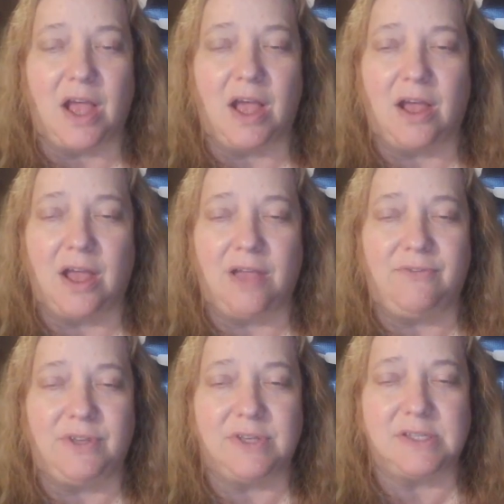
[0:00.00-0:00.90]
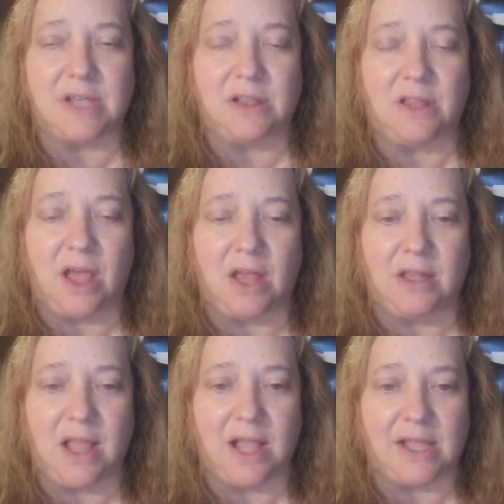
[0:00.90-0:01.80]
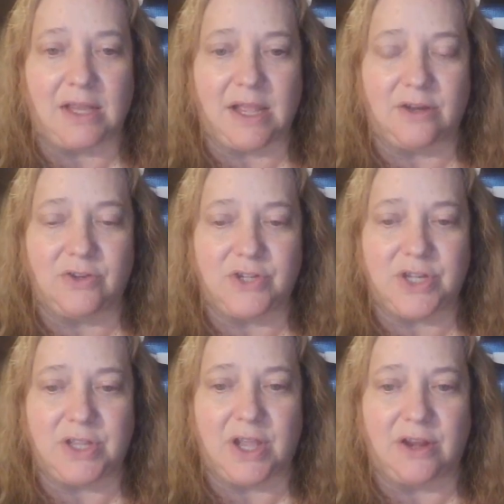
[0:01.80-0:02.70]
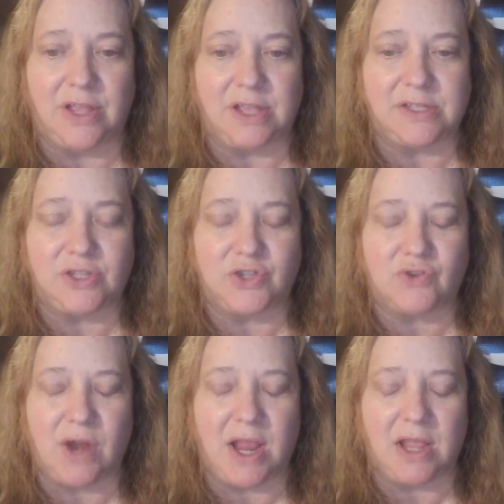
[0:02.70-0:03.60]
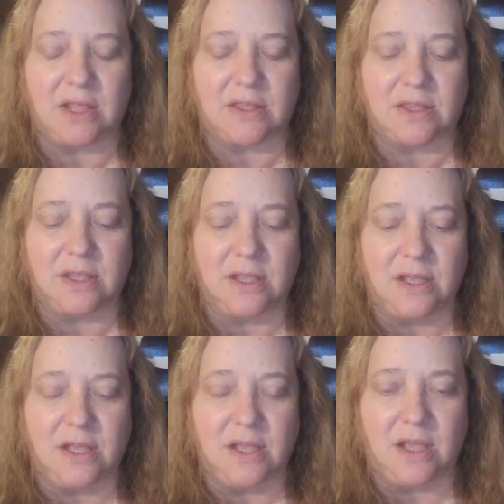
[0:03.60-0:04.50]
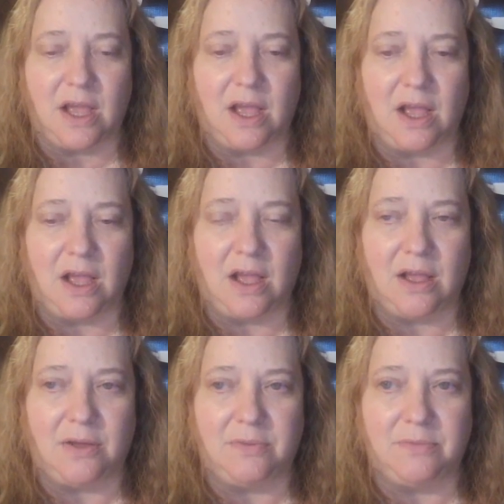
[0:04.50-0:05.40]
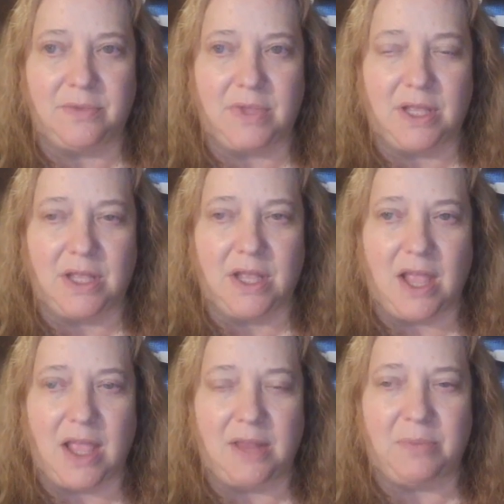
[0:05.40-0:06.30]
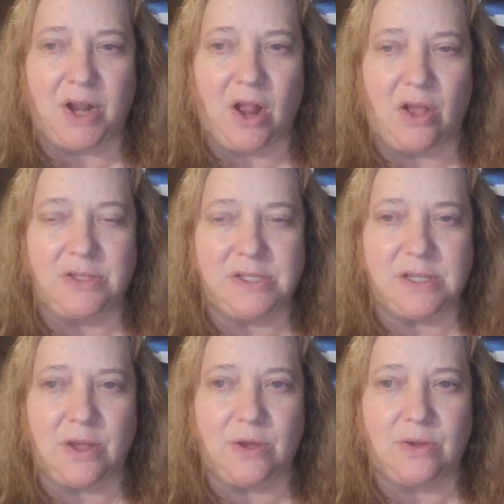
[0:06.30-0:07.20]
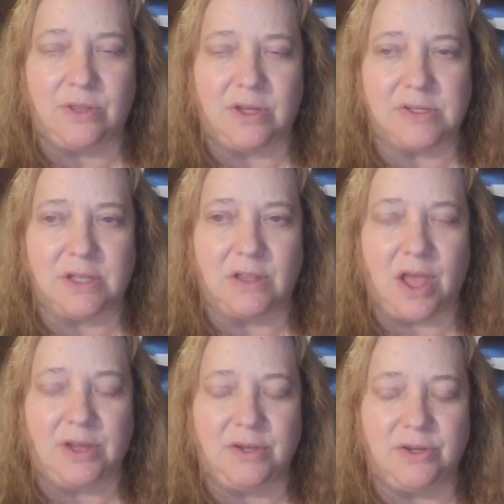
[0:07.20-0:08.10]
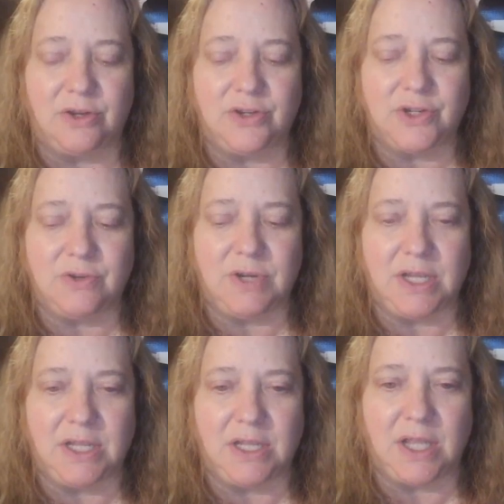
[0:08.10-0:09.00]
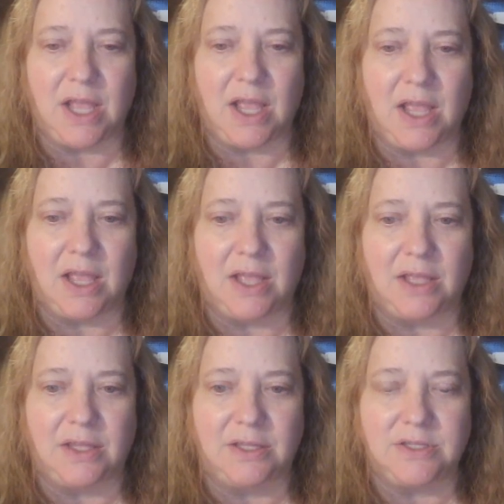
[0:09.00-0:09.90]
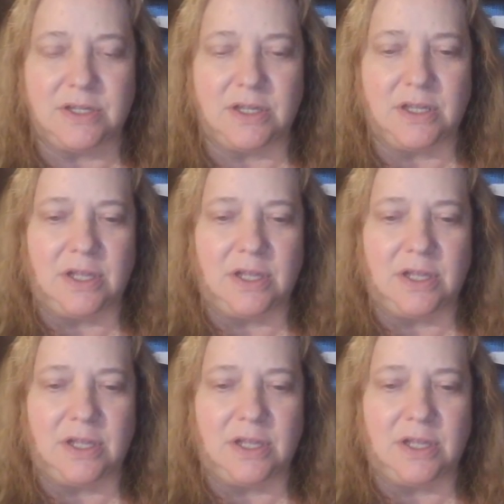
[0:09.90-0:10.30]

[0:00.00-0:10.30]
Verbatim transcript: uh, I feel a lot of lion energy there that strength um, and but also there's a lot of nurturing and